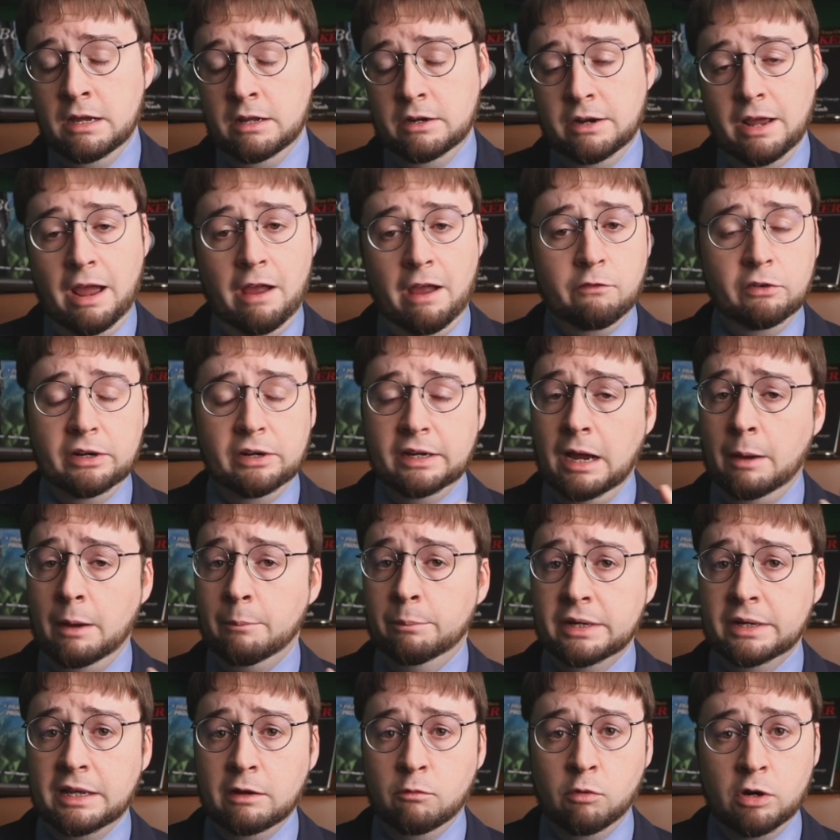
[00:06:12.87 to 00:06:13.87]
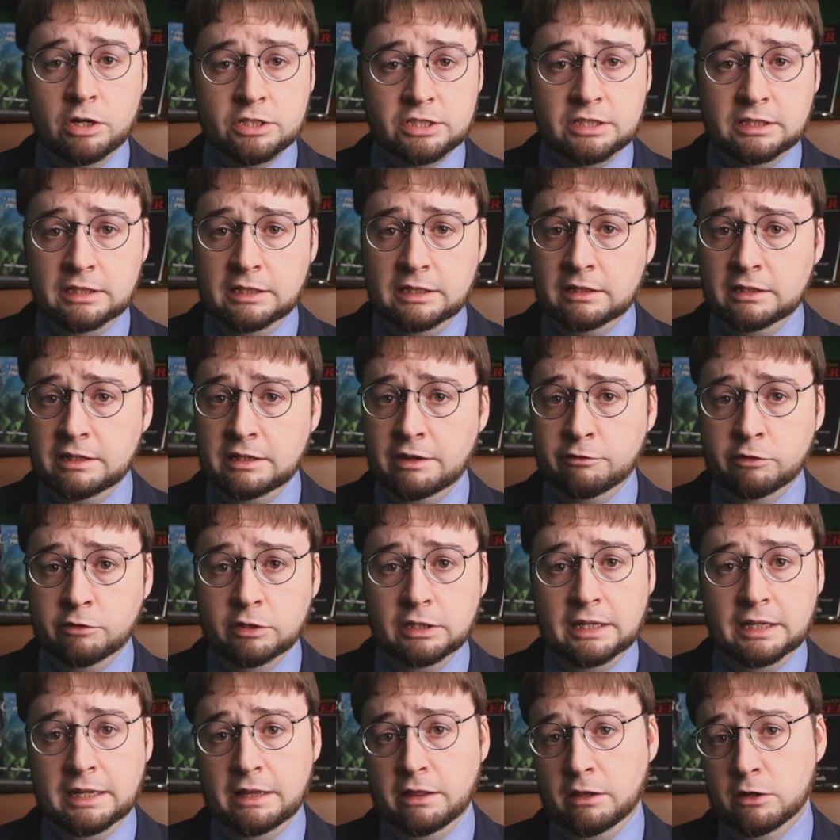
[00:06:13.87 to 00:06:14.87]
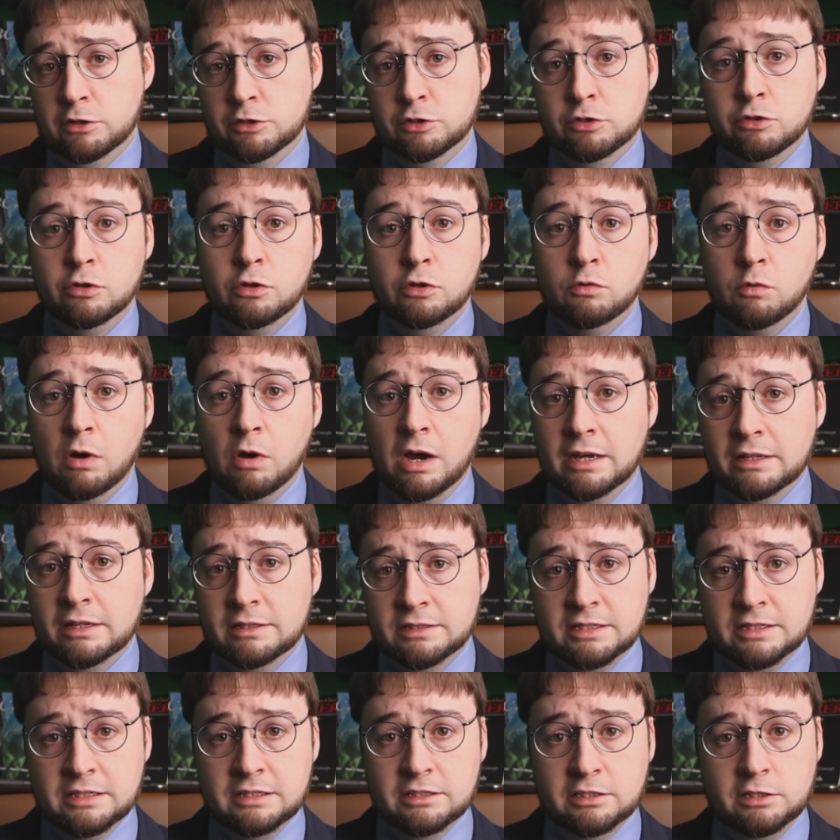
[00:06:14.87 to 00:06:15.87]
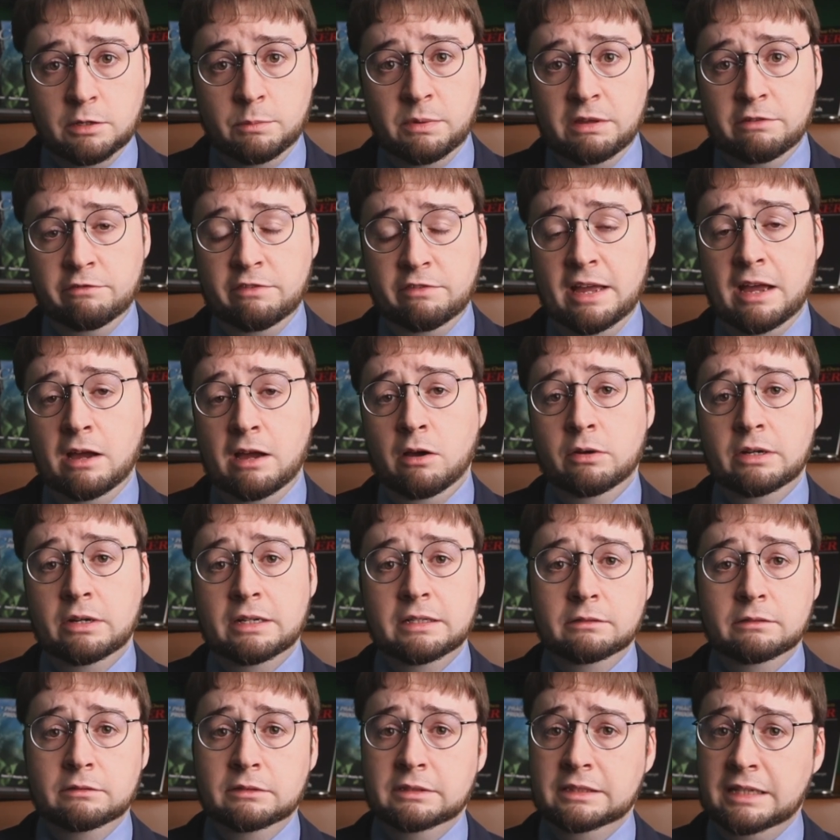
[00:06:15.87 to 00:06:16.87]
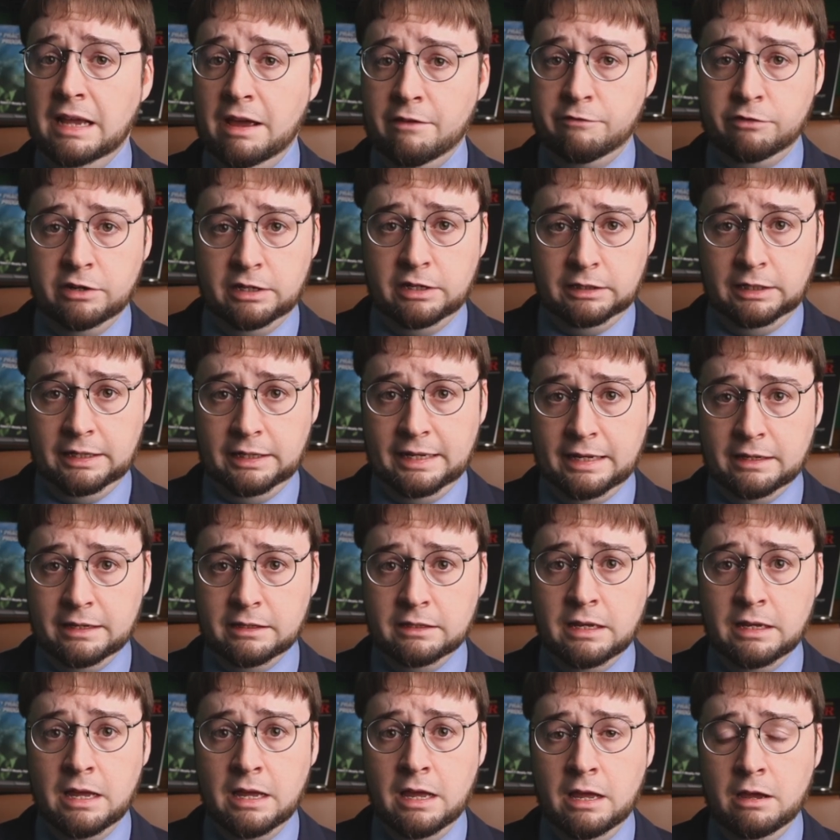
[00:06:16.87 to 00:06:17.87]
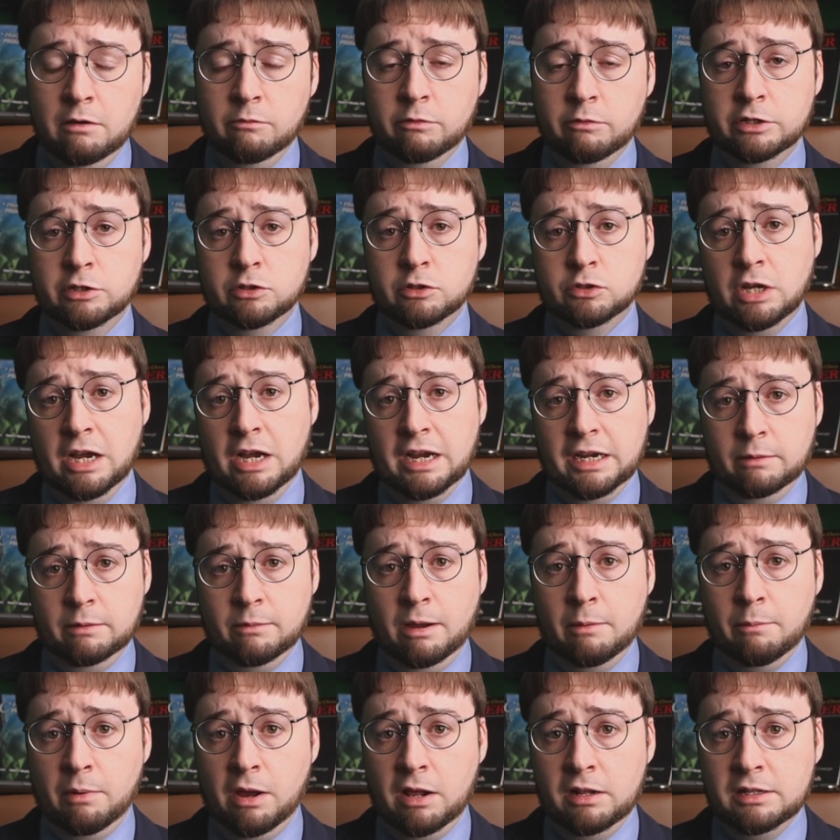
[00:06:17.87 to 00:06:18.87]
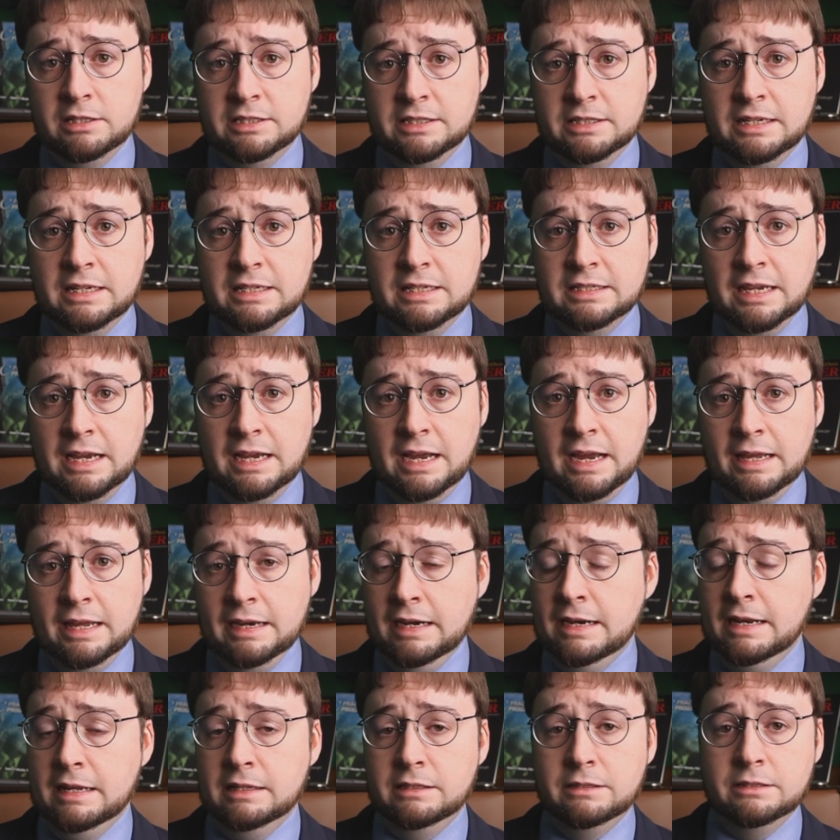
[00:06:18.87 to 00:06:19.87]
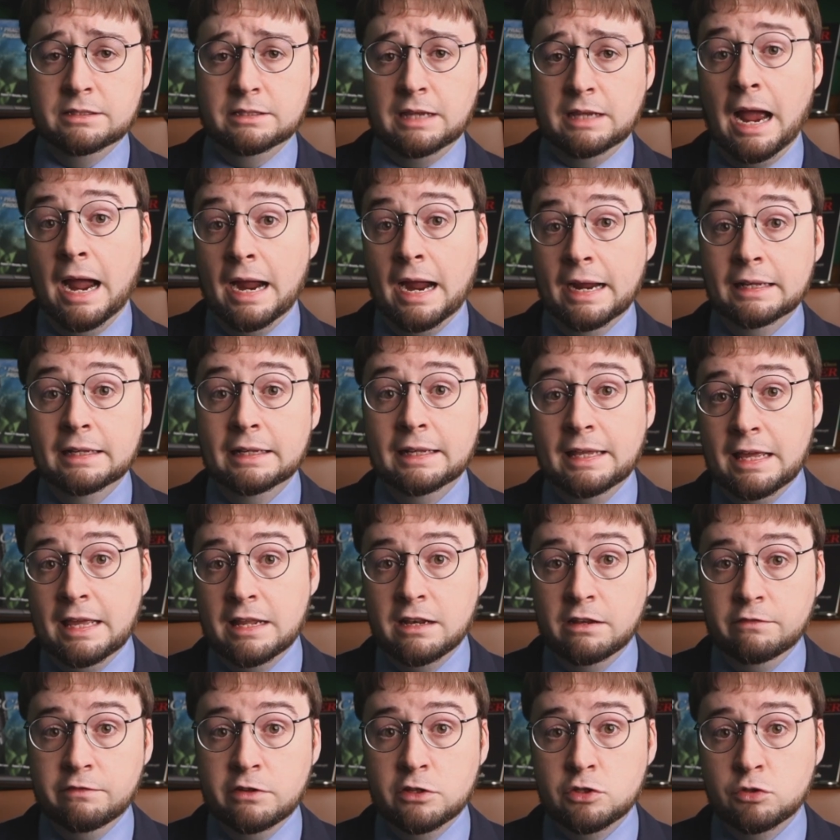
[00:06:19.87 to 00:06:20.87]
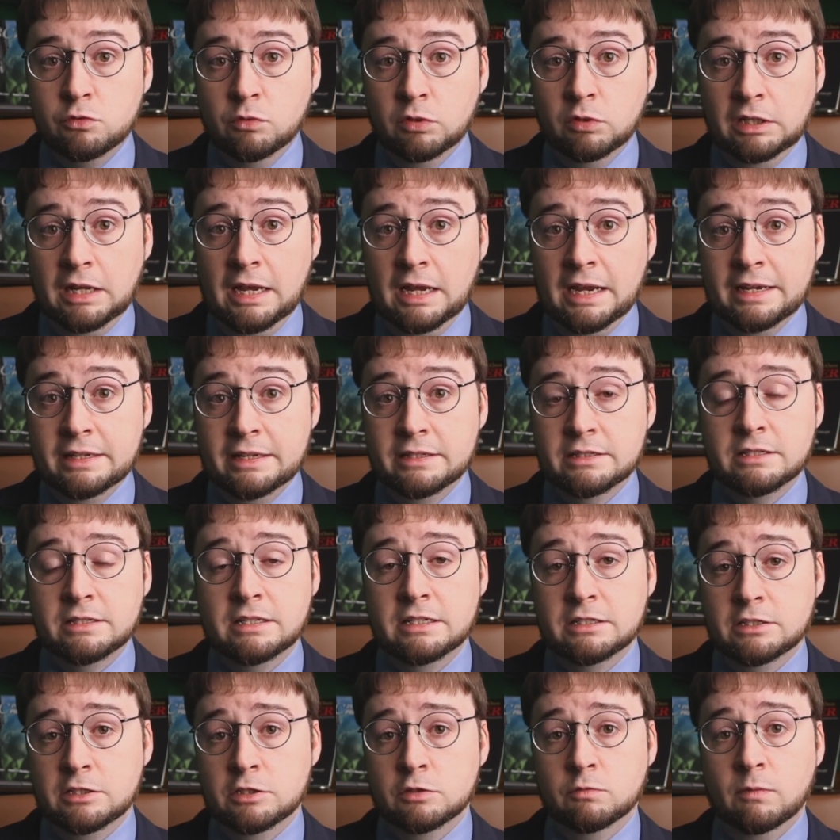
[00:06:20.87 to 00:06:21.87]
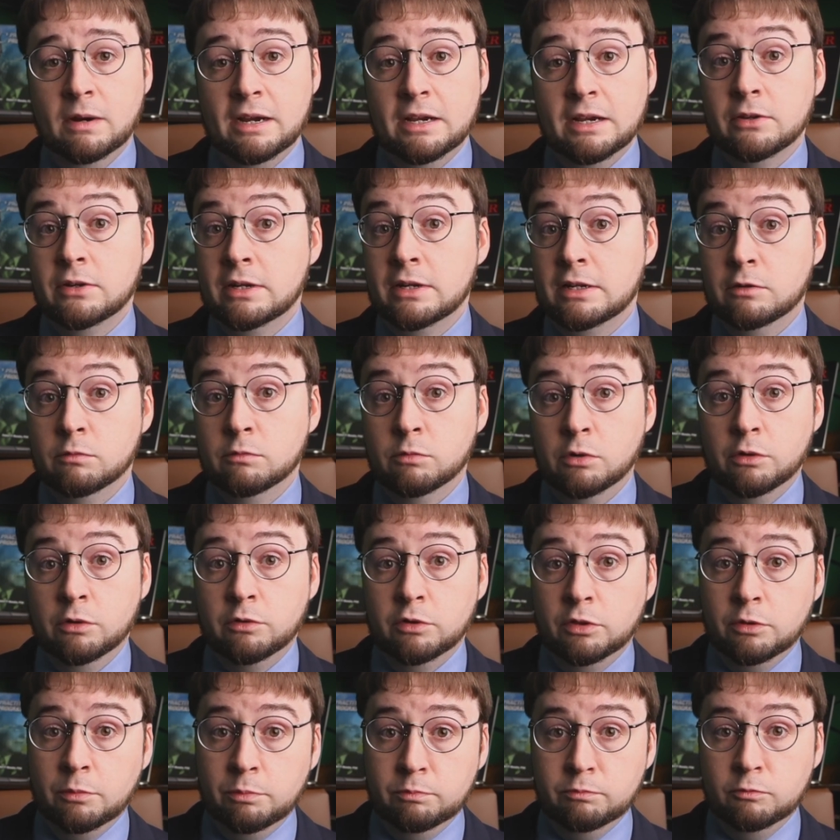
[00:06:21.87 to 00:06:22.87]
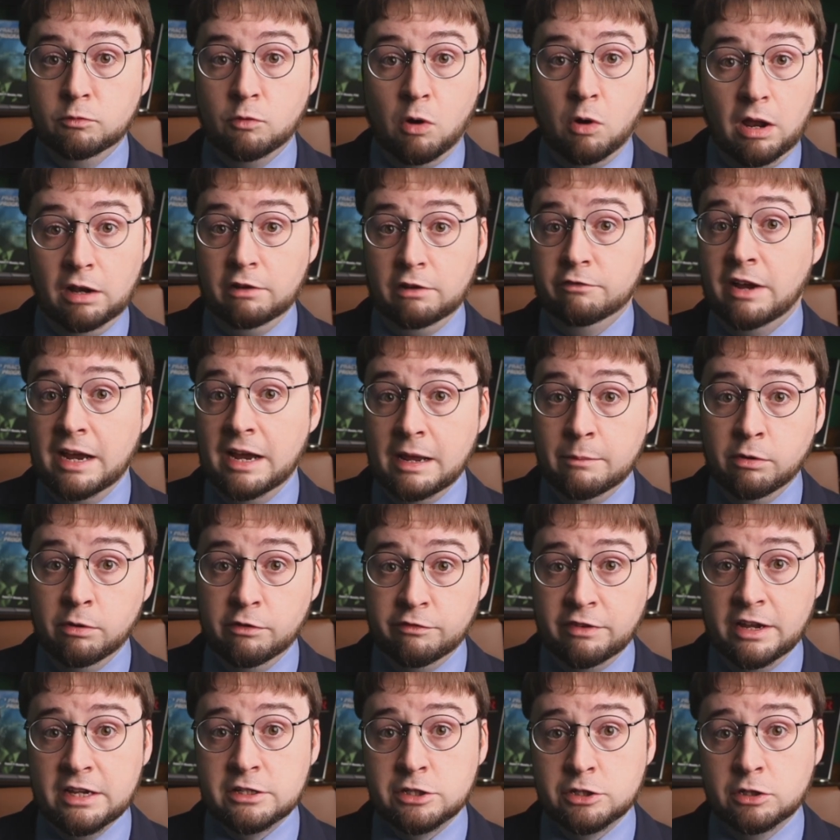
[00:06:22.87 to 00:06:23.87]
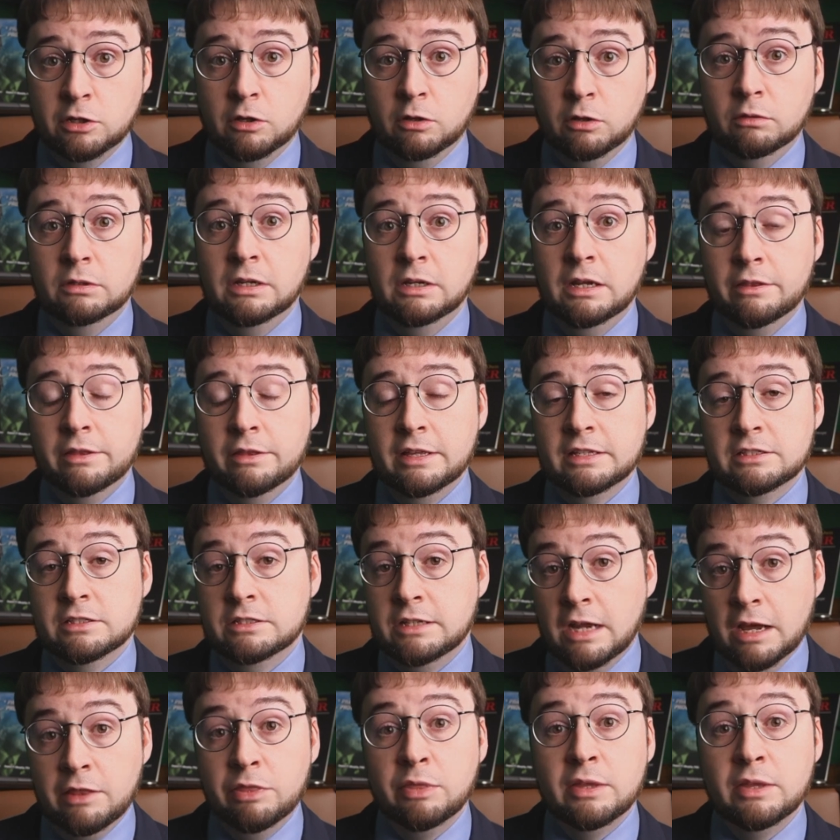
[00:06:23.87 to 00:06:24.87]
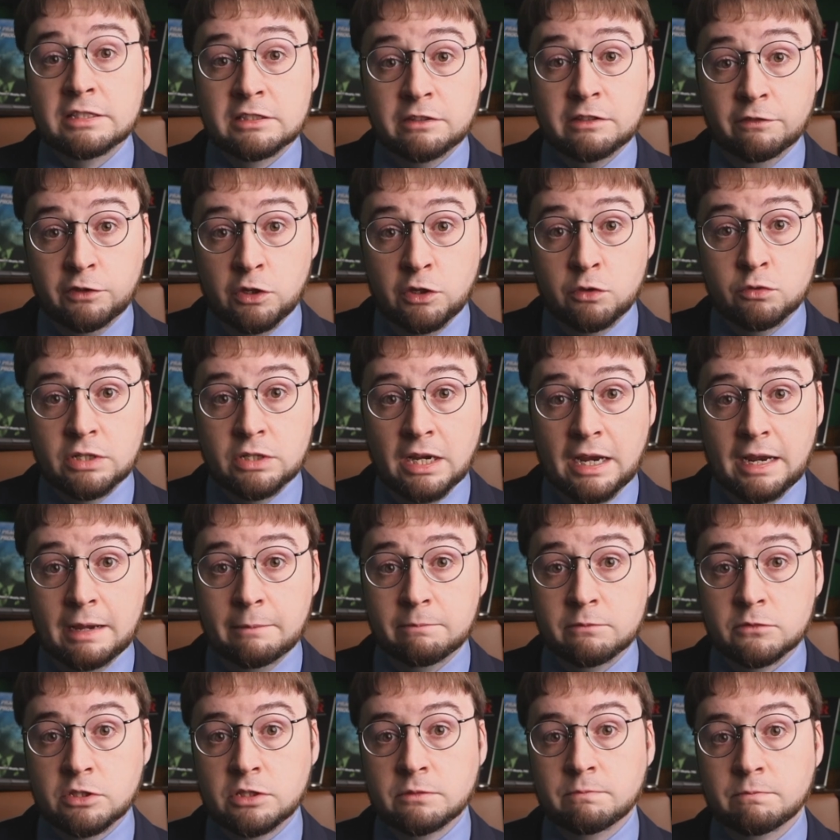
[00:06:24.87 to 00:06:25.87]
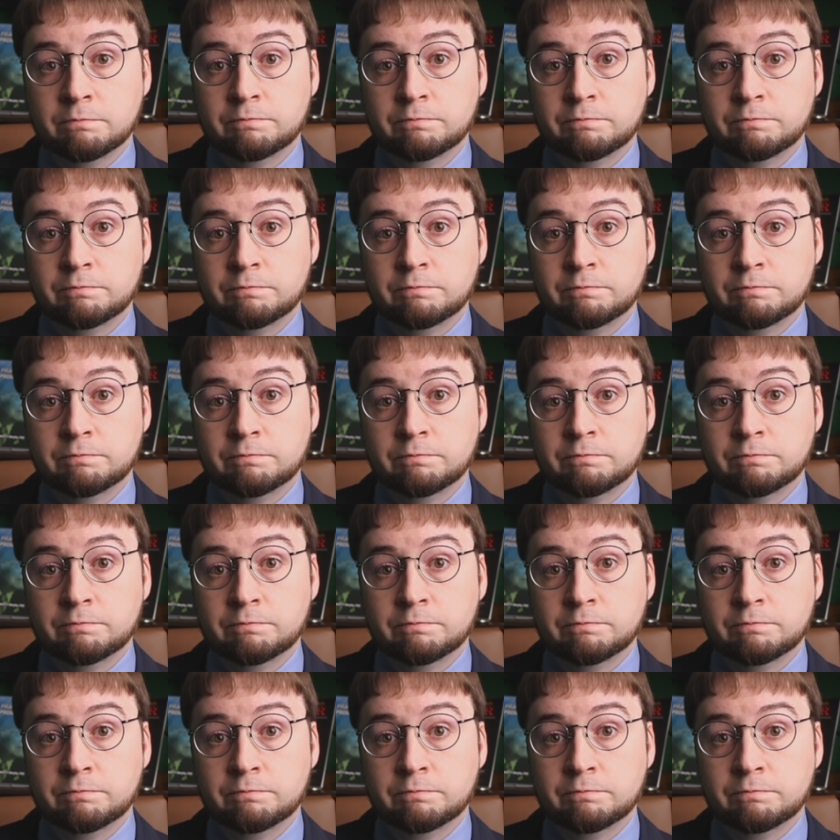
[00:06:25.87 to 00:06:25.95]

Every company works a little differently. There's nuances to be found, definitely, when you're talking about policy design. It's highly individualized. This is why you need to work with a qualified professional that's done this a few times.